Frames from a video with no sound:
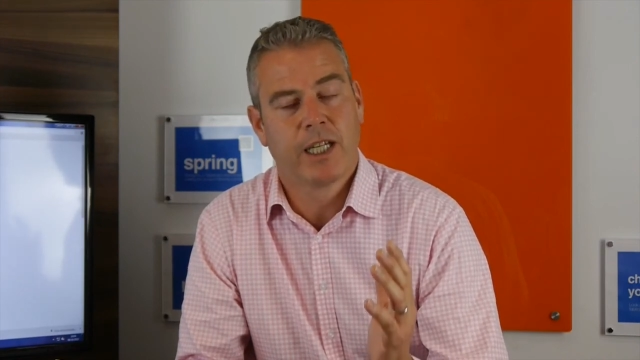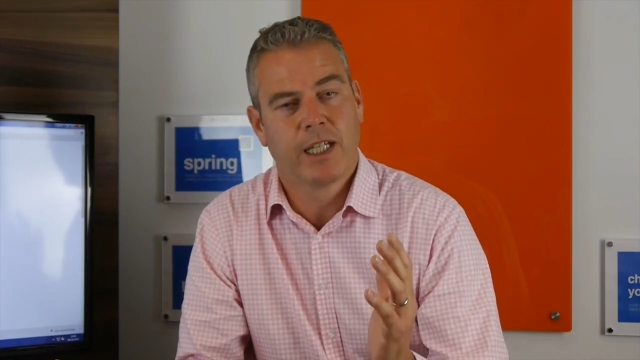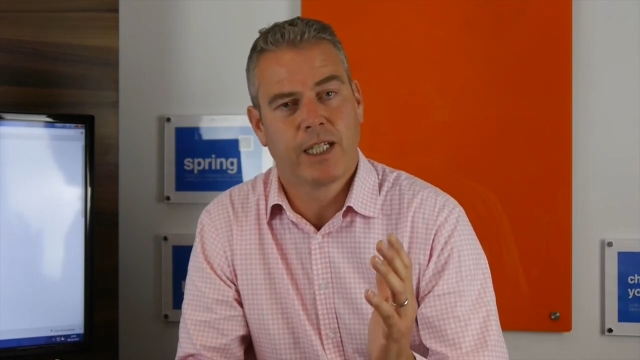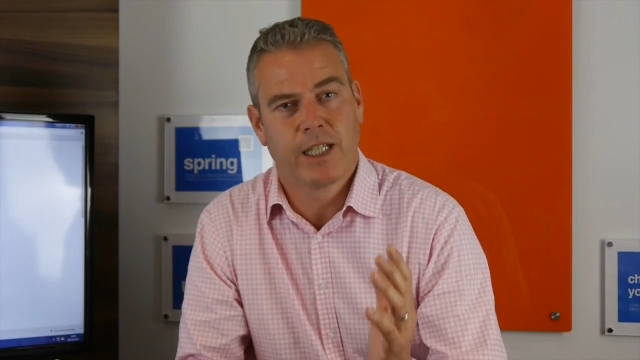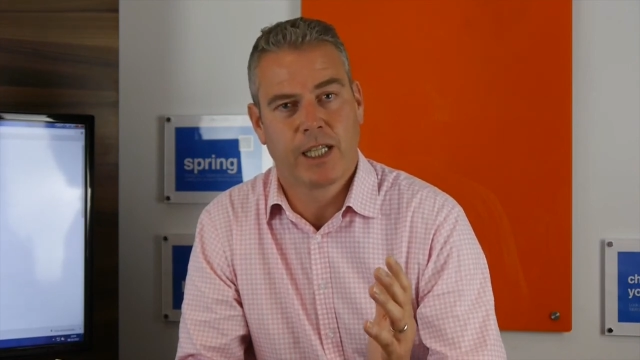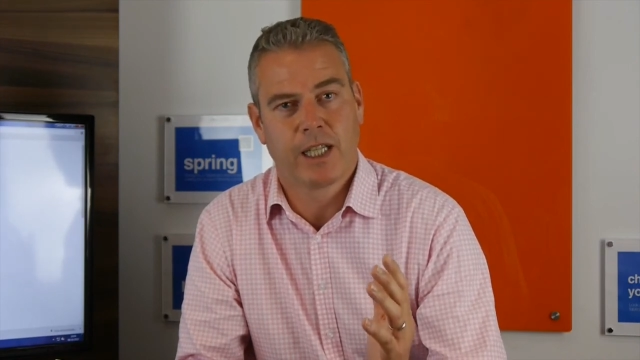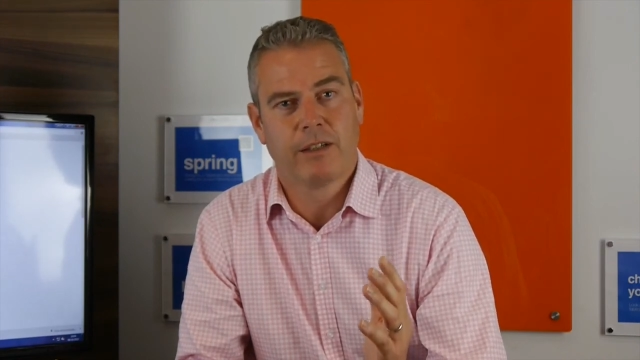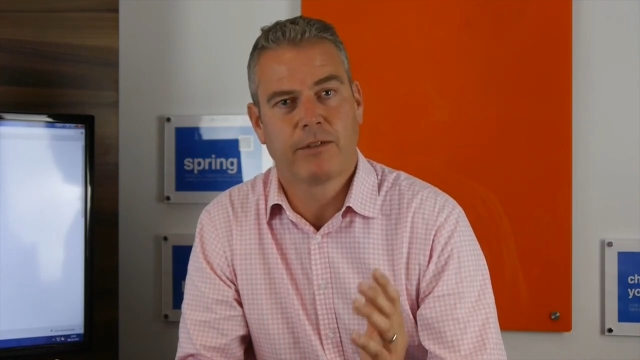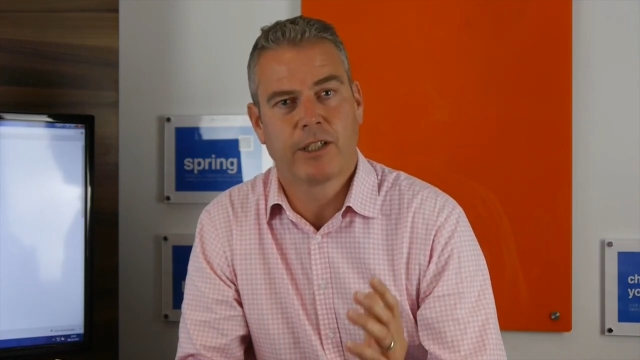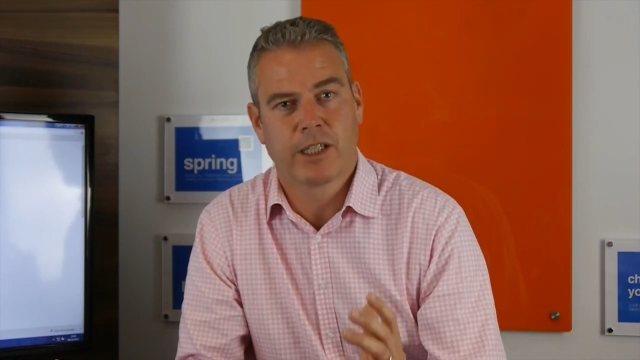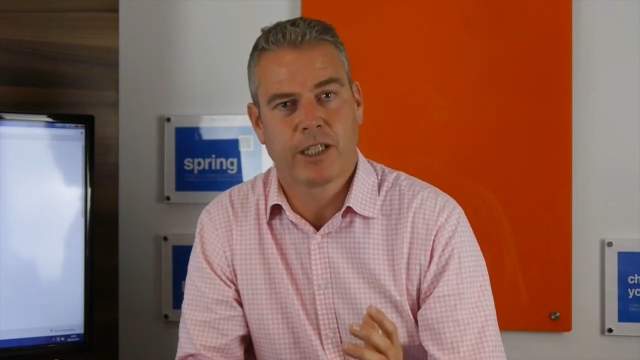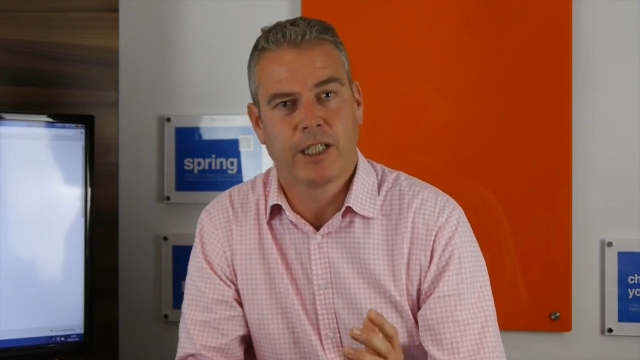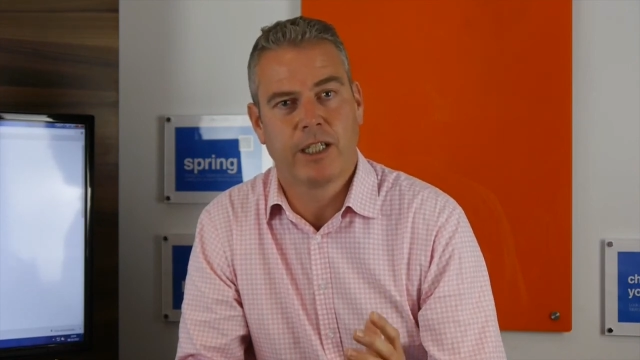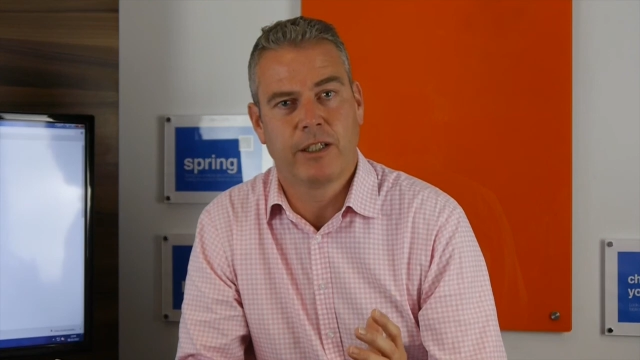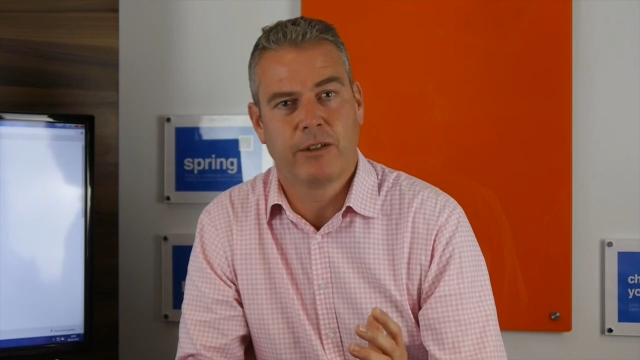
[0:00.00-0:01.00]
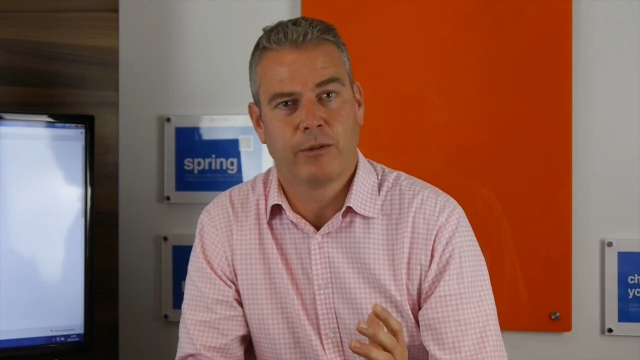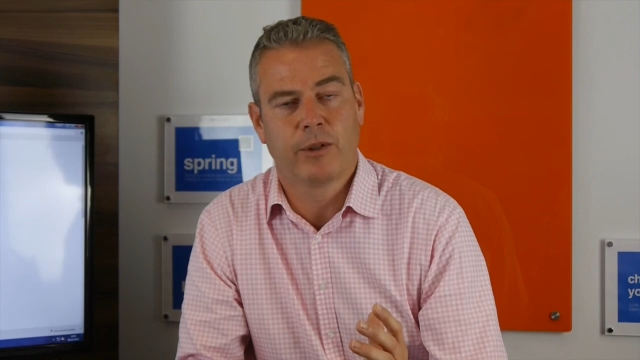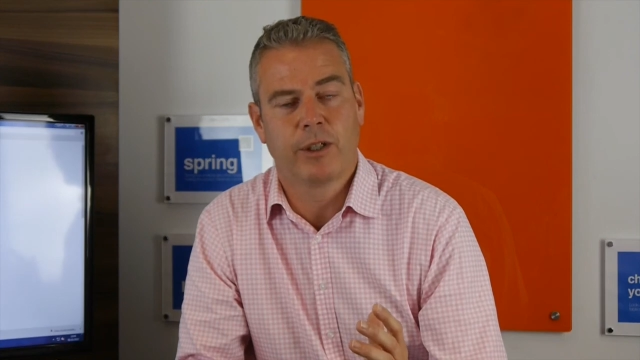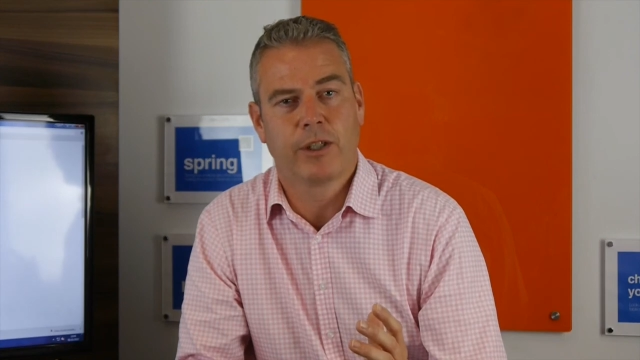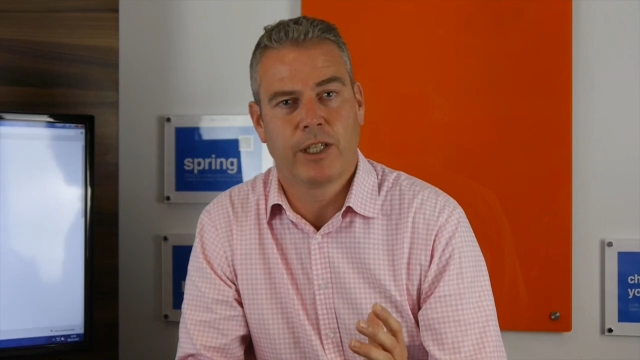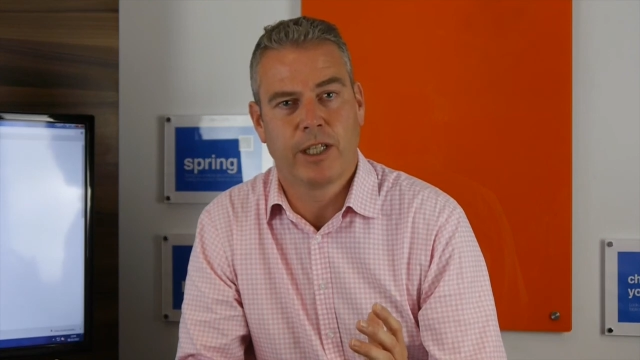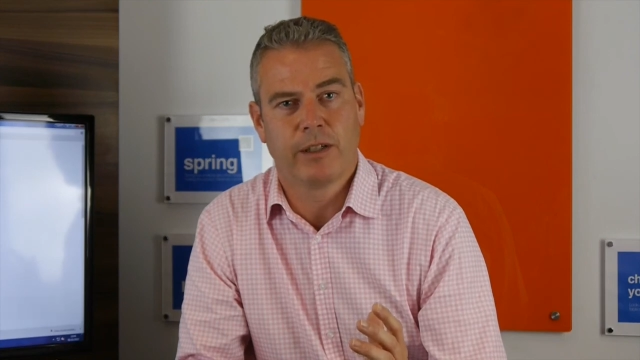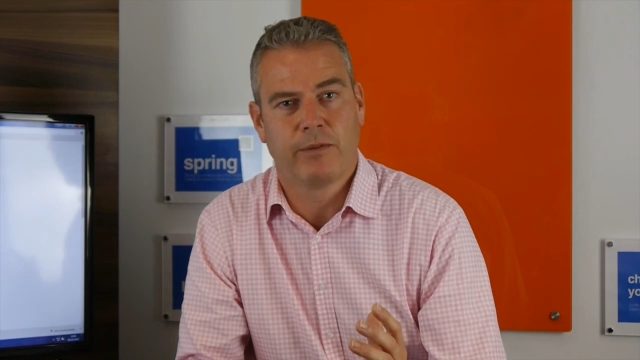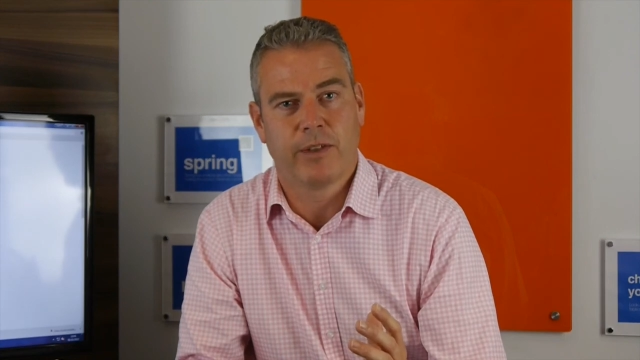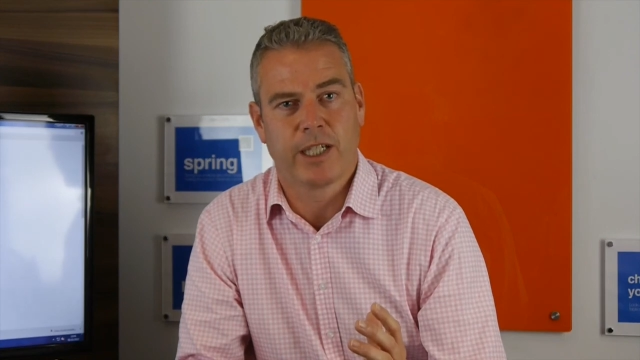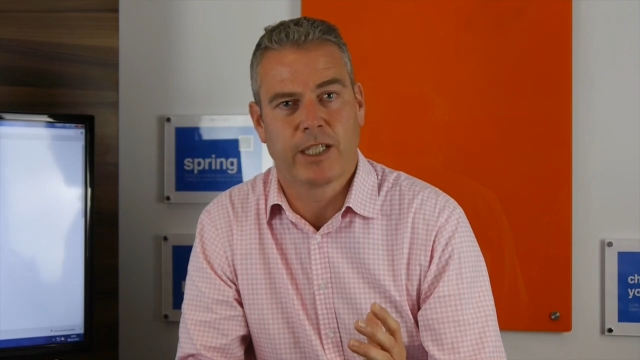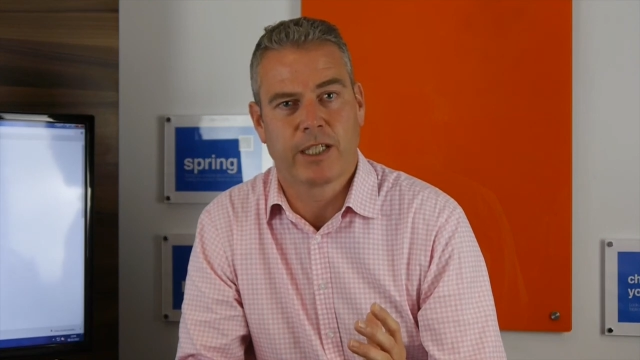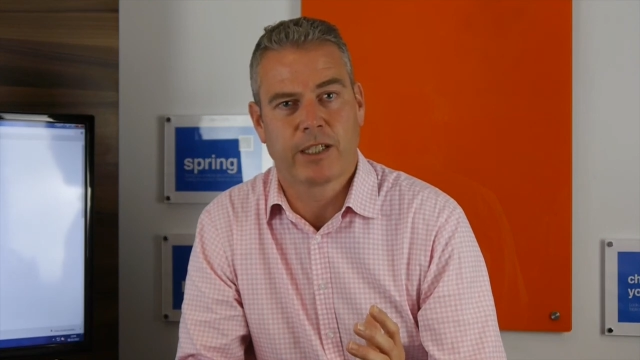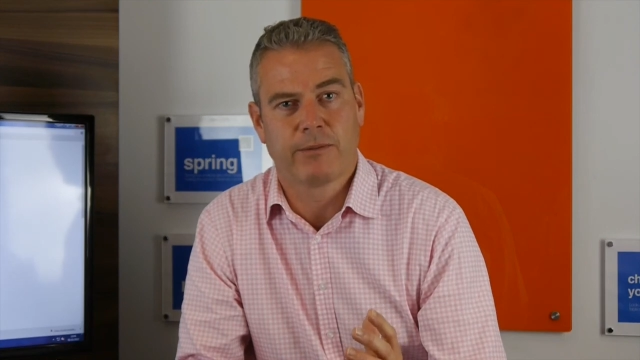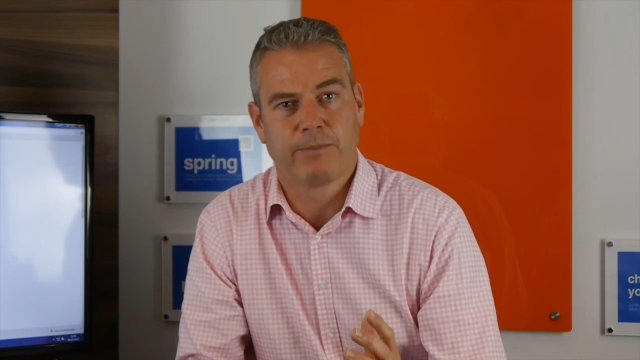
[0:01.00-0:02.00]
and I'd love to see you at one of the
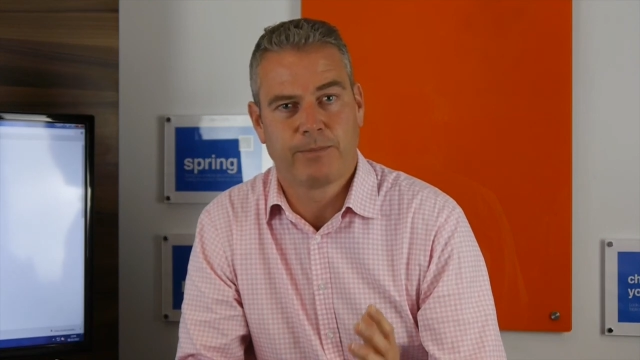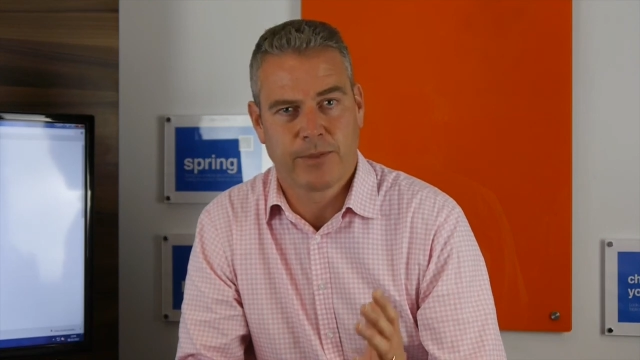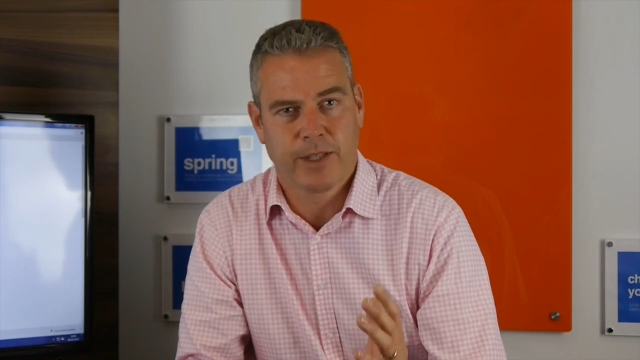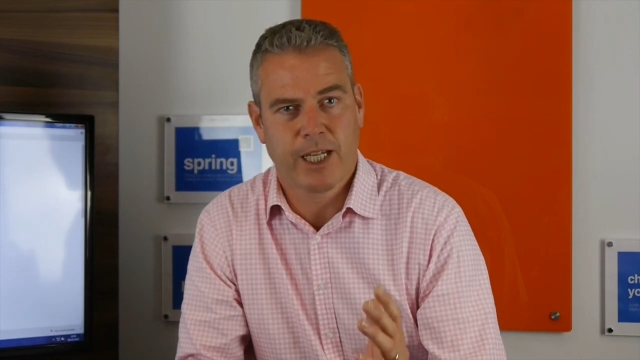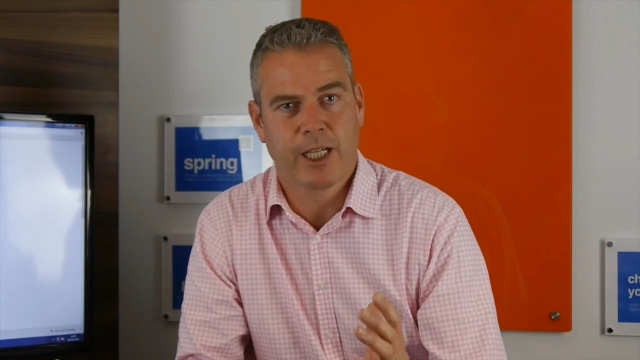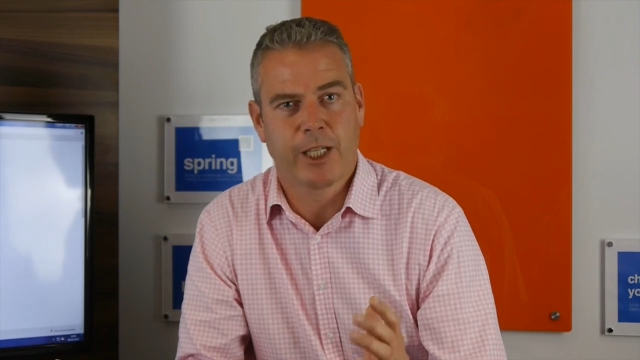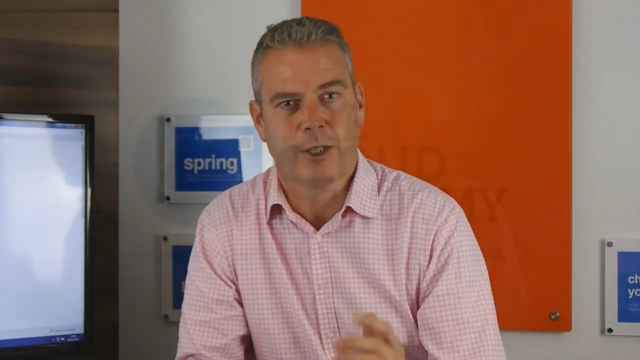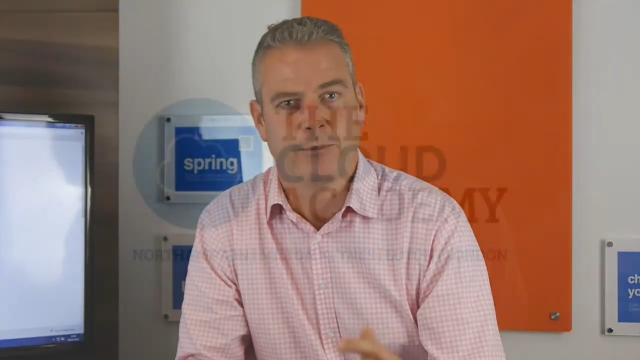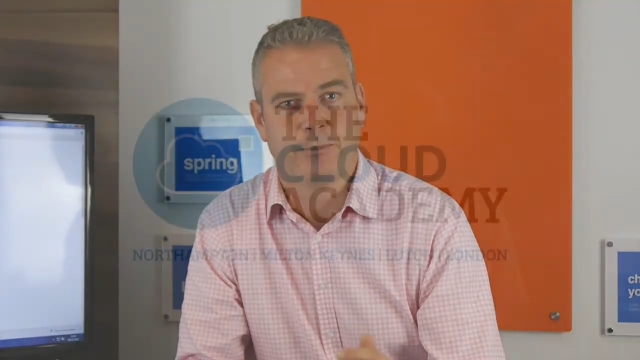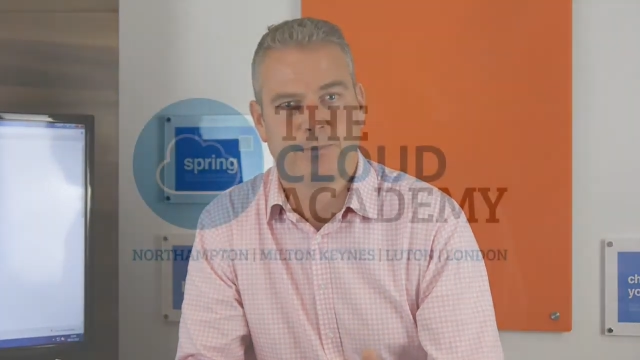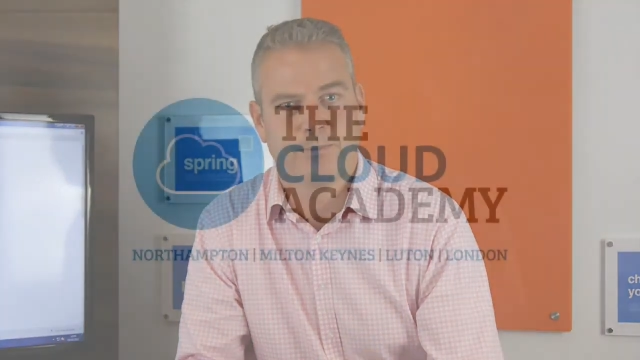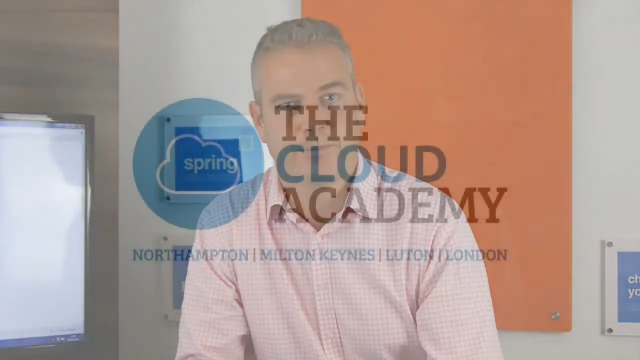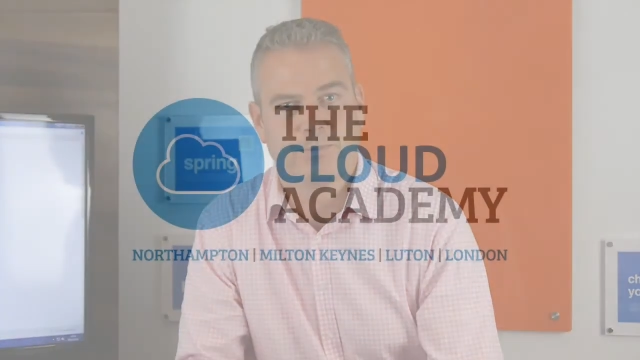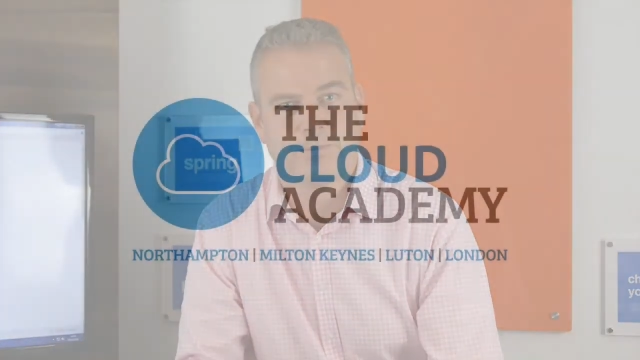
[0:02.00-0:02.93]
events. Thank you.